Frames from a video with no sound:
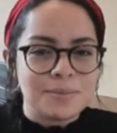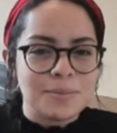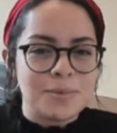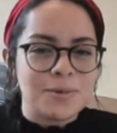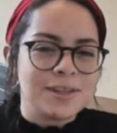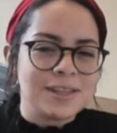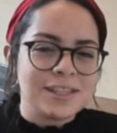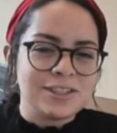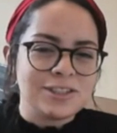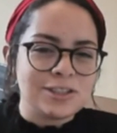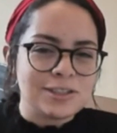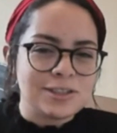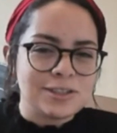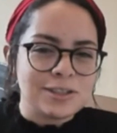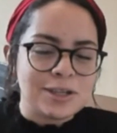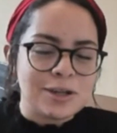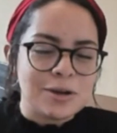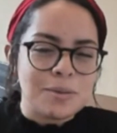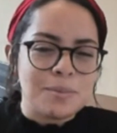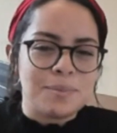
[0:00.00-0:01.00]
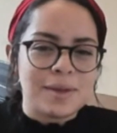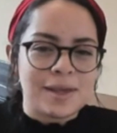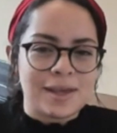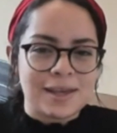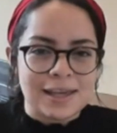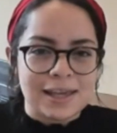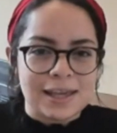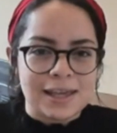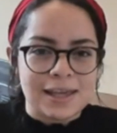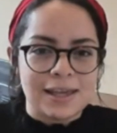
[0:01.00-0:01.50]
more than just
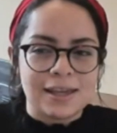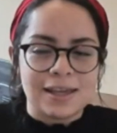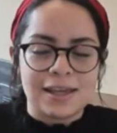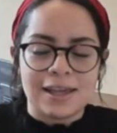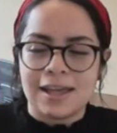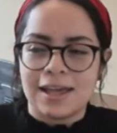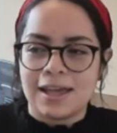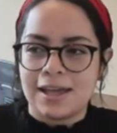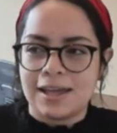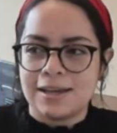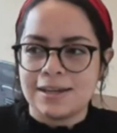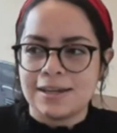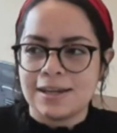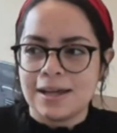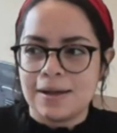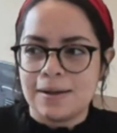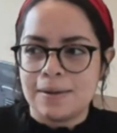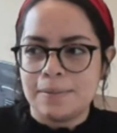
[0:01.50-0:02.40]
baking and